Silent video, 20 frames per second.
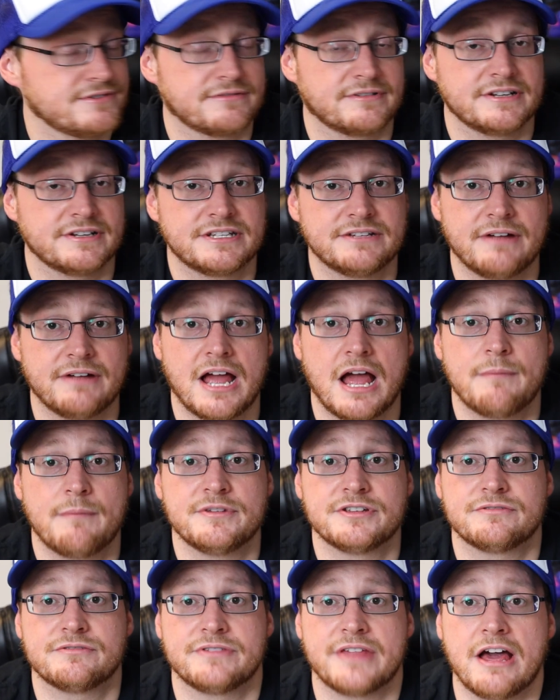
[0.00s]
So we're gonna see what
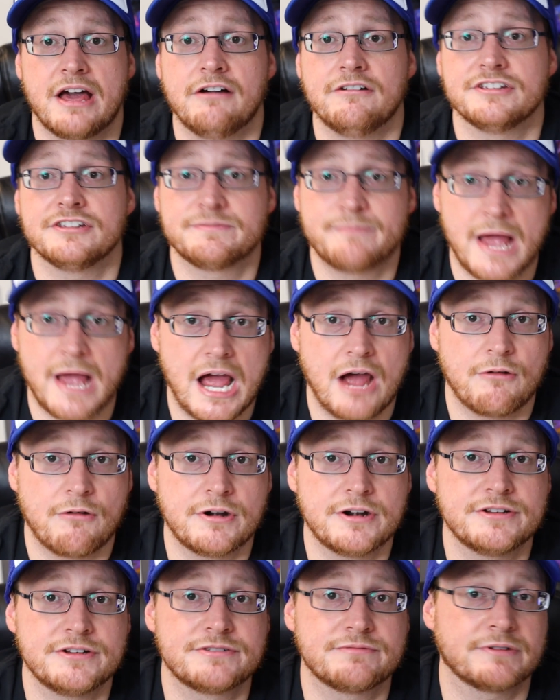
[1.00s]
happens with Elle's
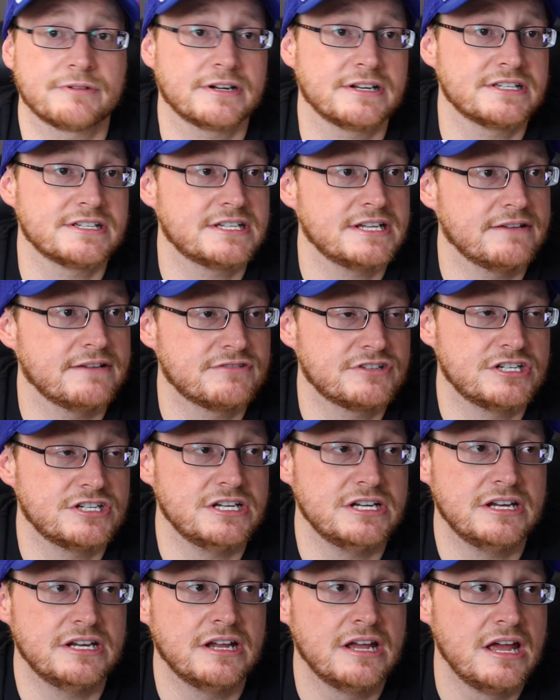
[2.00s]
powers. We're gonna see if
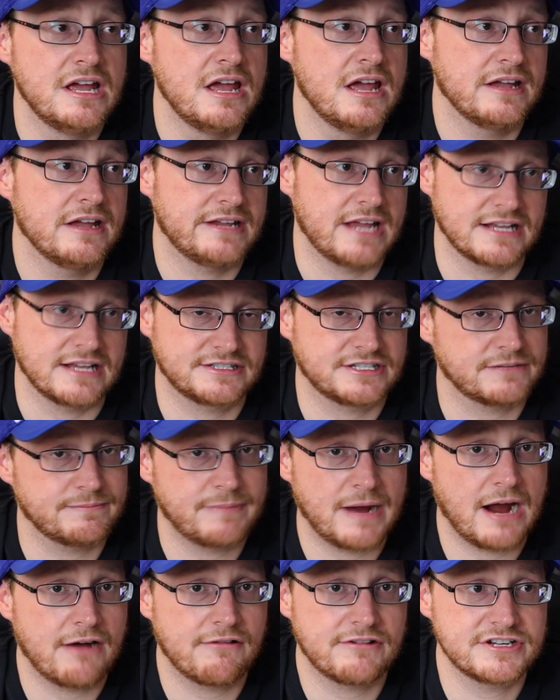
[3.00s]
she gets her
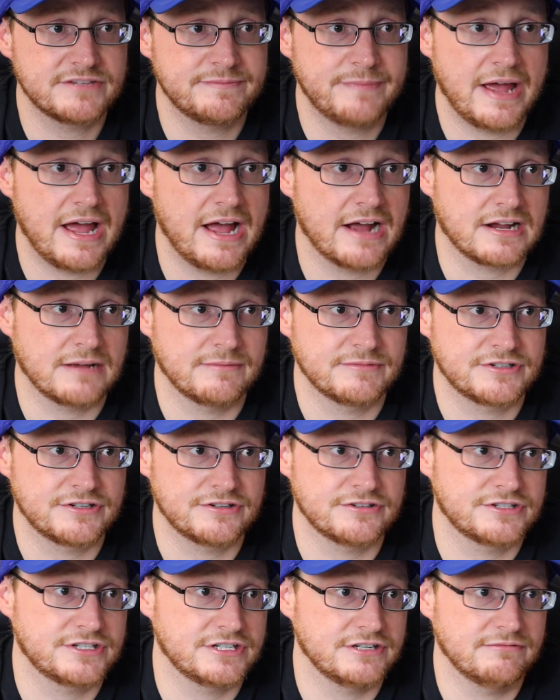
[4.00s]
powers back. I'm
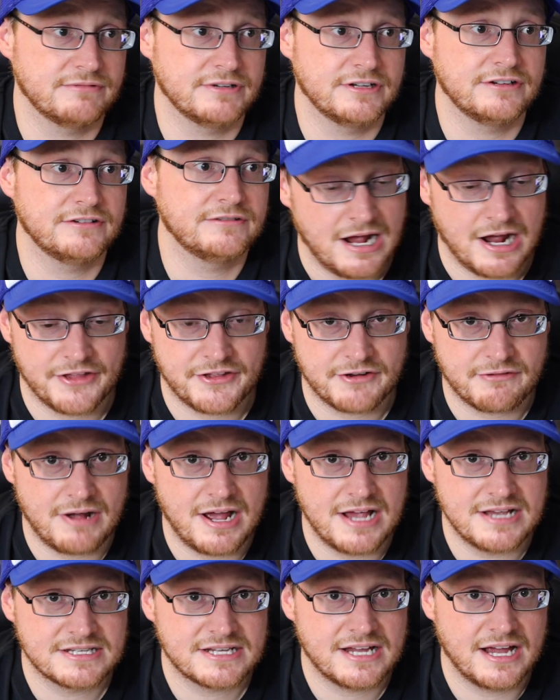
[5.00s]
sure she will.
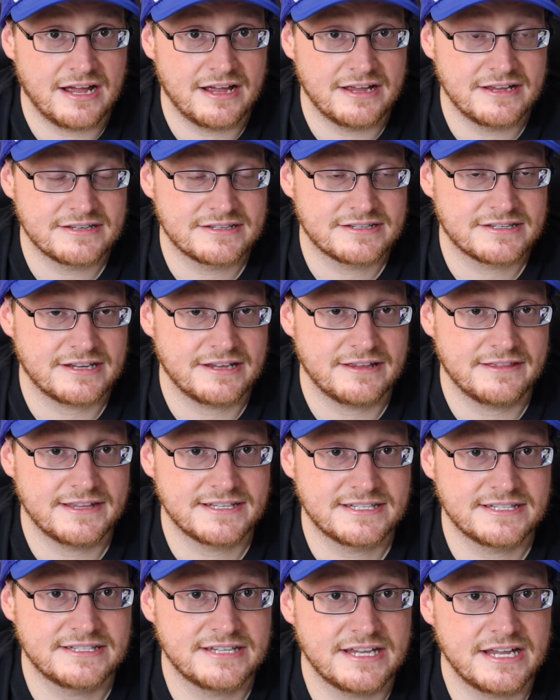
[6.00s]
Otherwise, guys,
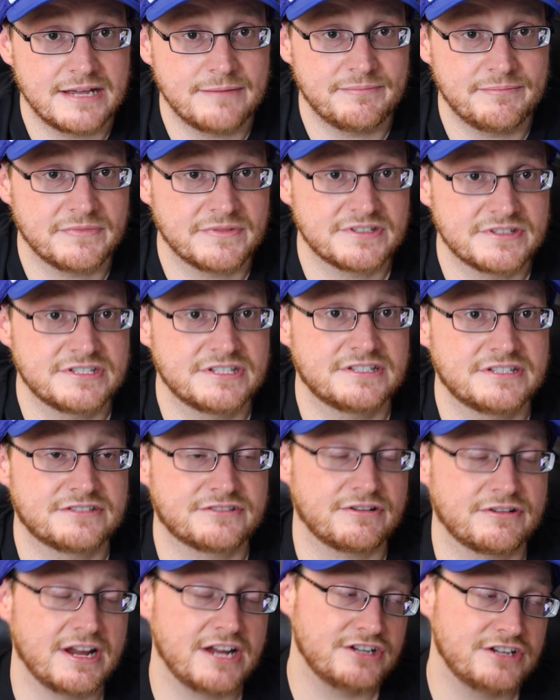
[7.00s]
this is it.
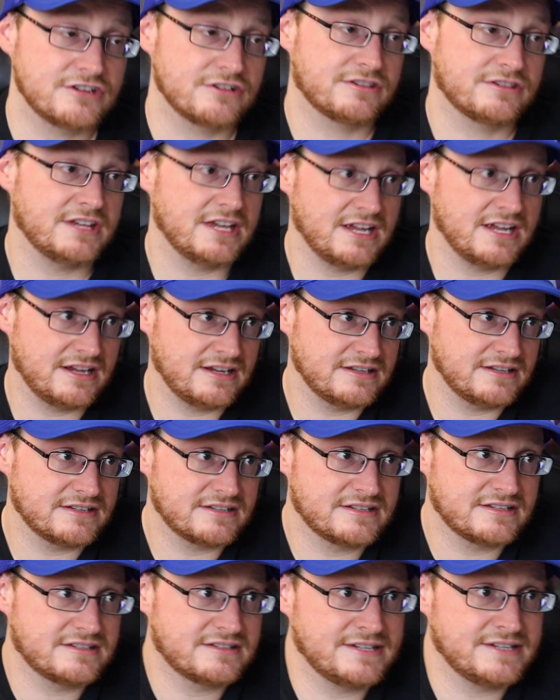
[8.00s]
Stranger
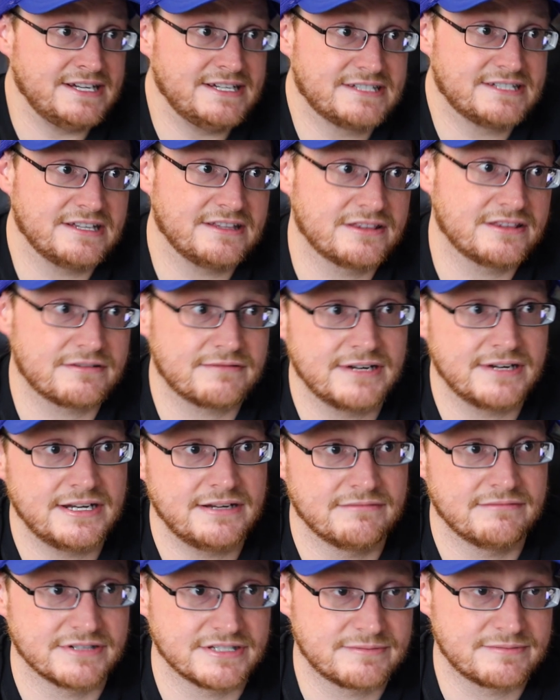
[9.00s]
Things season
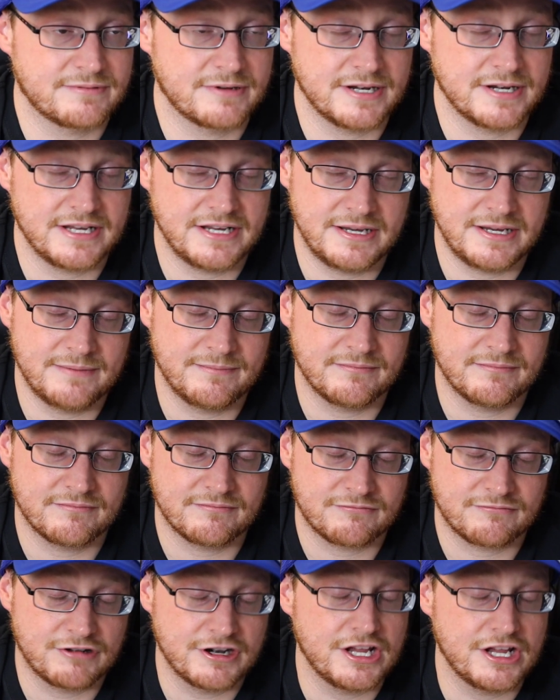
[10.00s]
3 was pretty
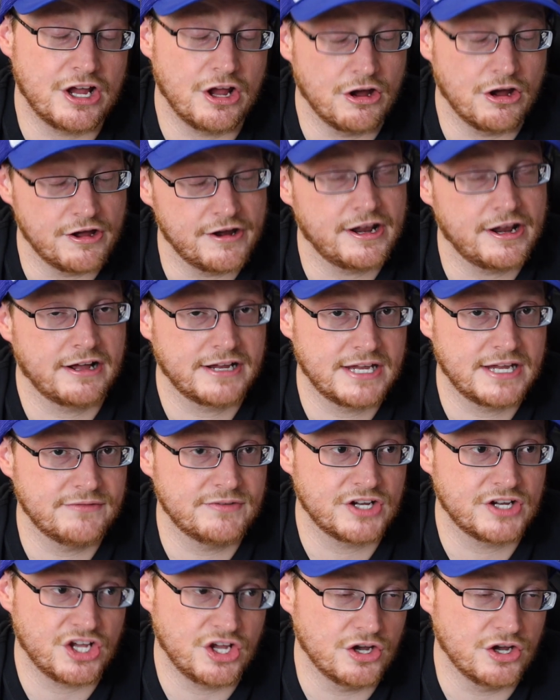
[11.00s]
good. I'll
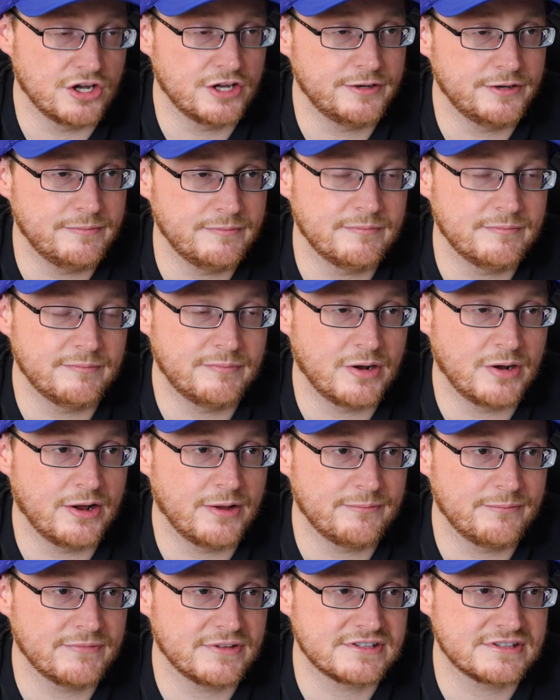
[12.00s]
give it a good.
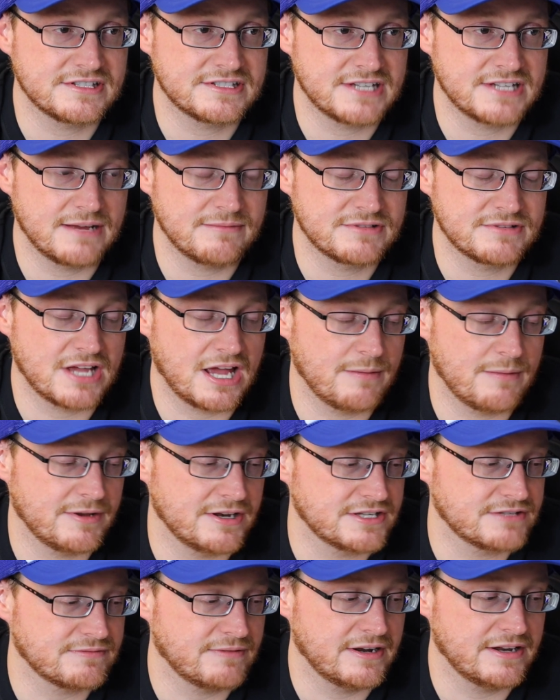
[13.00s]
but at the same time, I
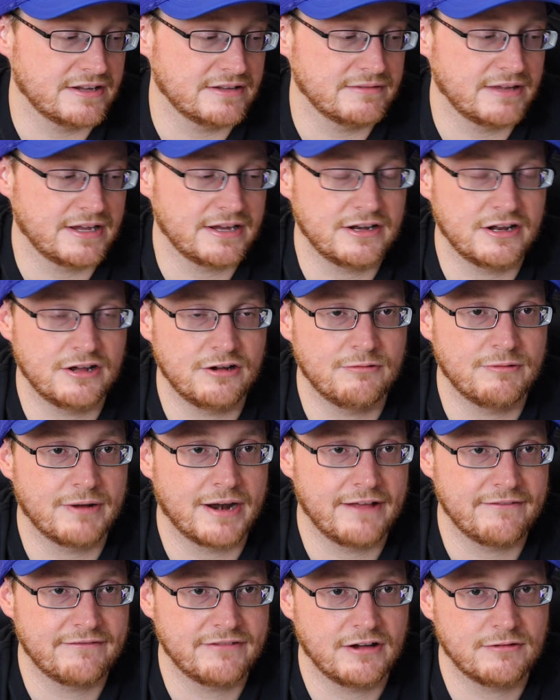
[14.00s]
just wanted to let you know
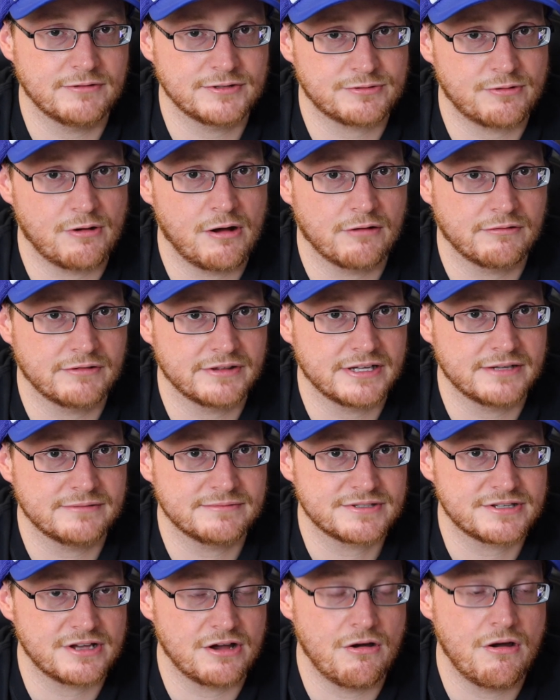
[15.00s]
what I felt was wrong with
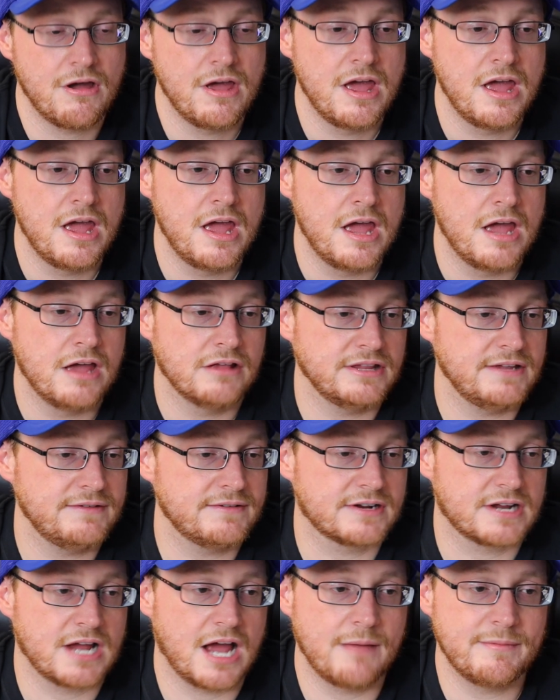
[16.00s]
it. So leave
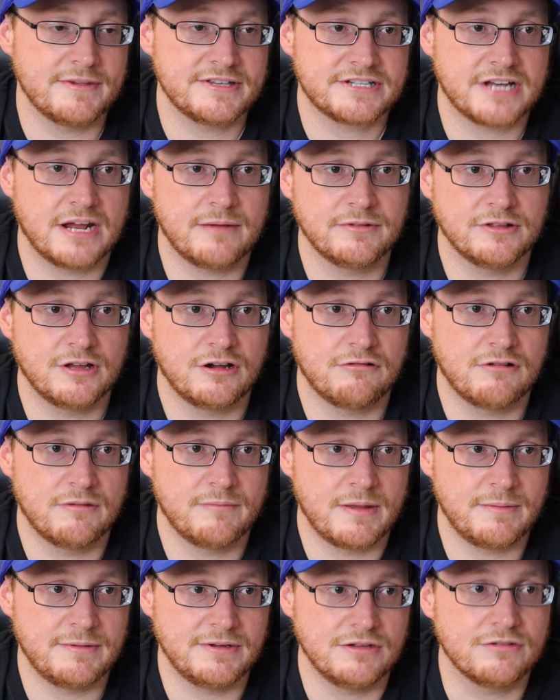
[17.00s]
your comments down below
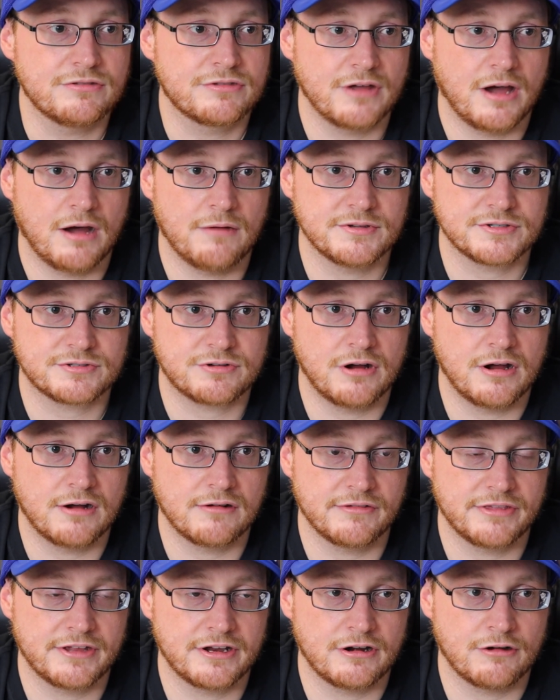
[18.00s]
what maybe you thought was
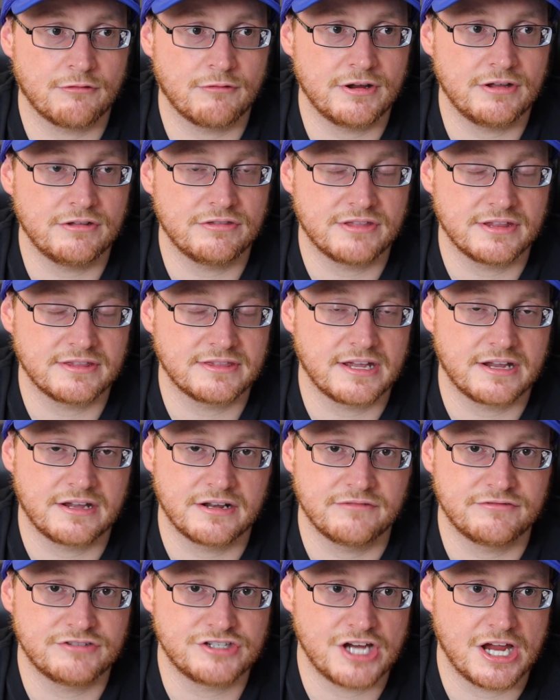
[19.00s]
wrong with it, or what you think they
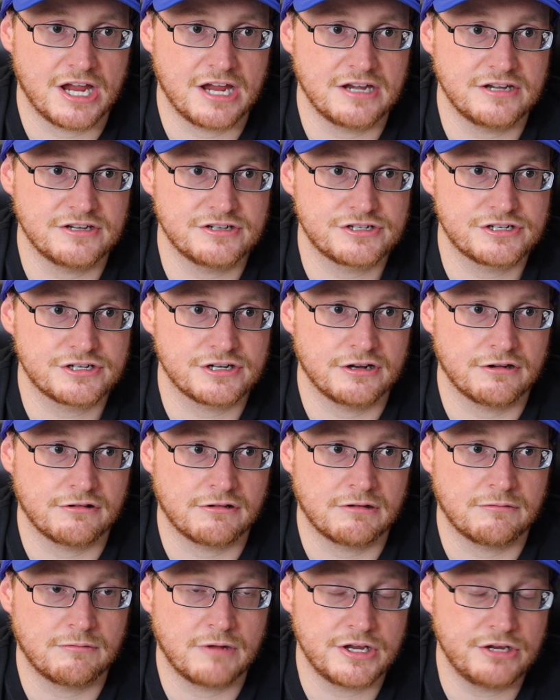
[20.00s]
could have changed,
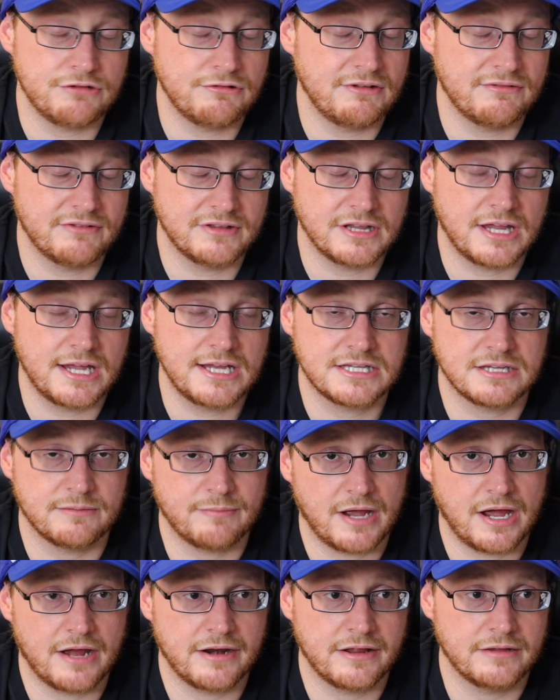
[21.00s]
or what you even liked
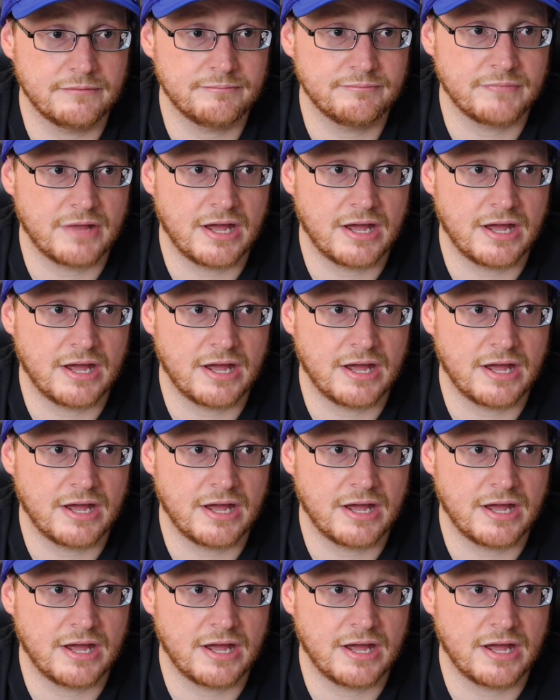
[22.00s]
about it.